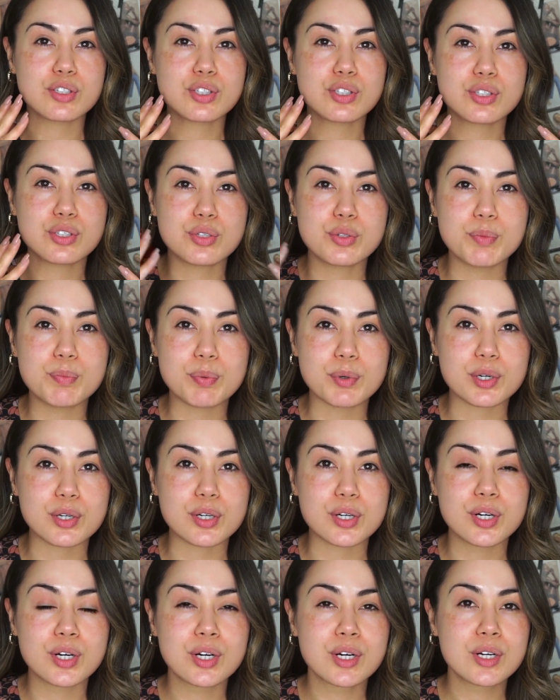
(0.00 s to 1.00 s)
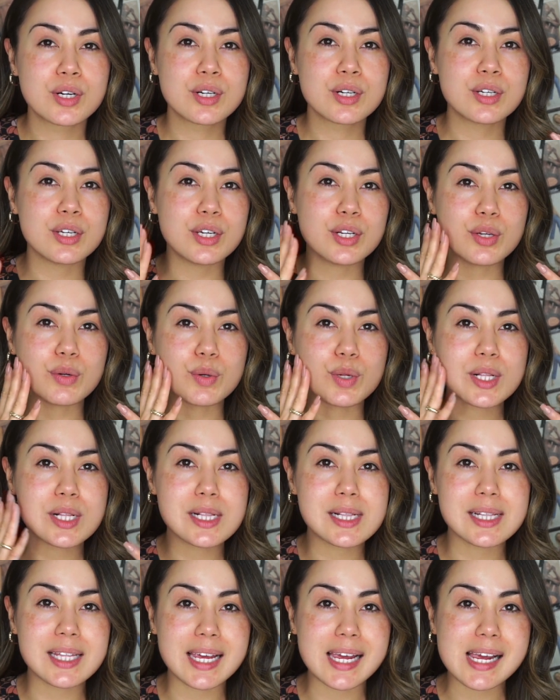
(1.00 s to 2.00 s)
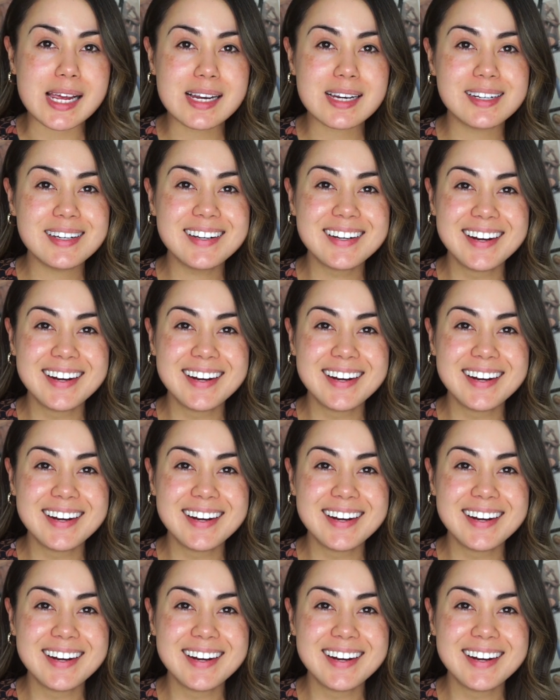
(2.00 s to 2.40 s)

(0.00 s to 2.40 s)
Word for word: super you know, clean.